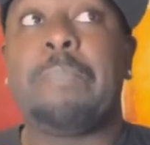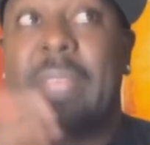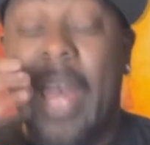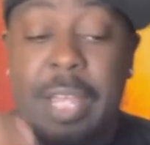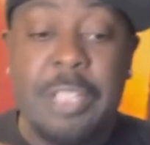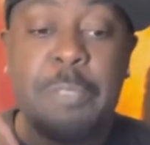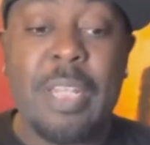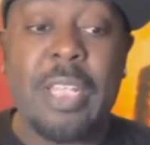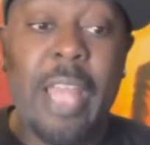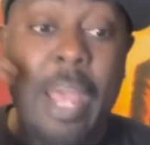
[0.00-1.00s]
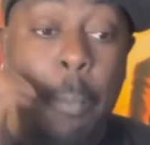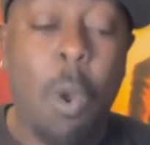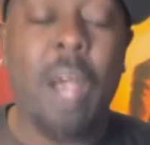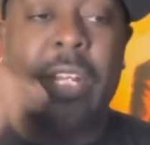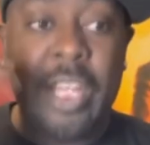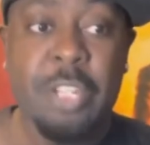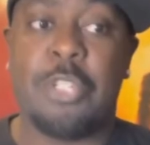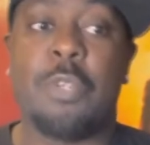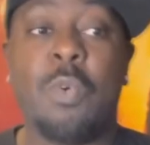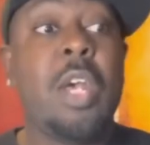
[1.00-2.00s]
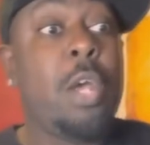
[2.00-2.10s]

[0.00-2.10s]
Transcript: That has been their one issue.